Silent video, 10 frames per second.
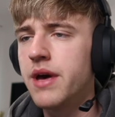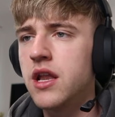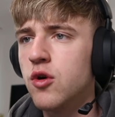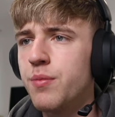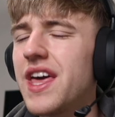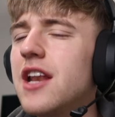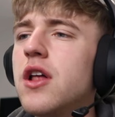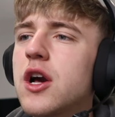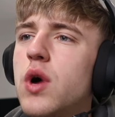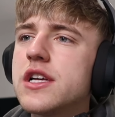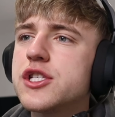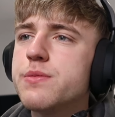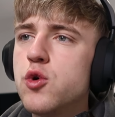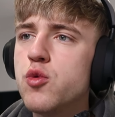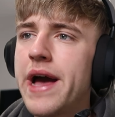But they look like quite
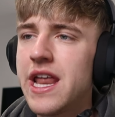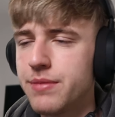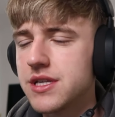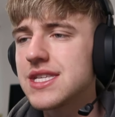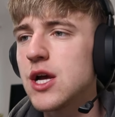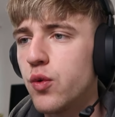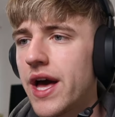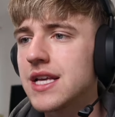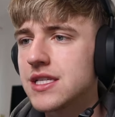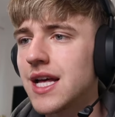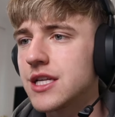small men, but still, that is